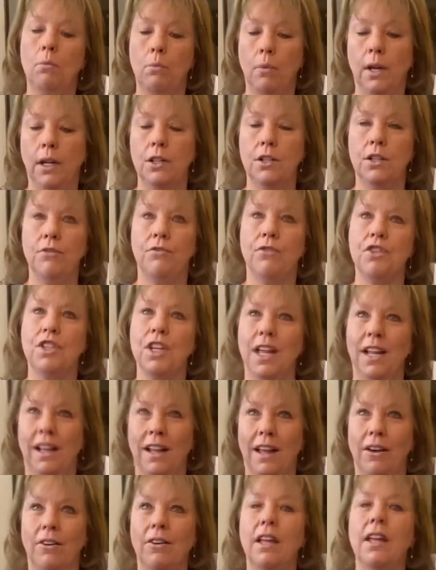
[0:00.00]
we can do for
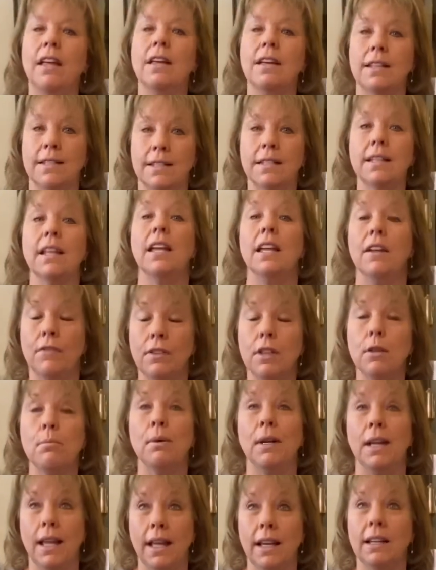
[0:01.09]
takeout. Yes, even the
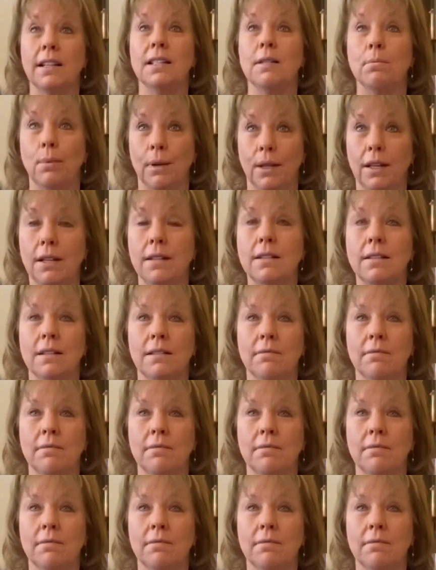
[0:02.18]
banana splits.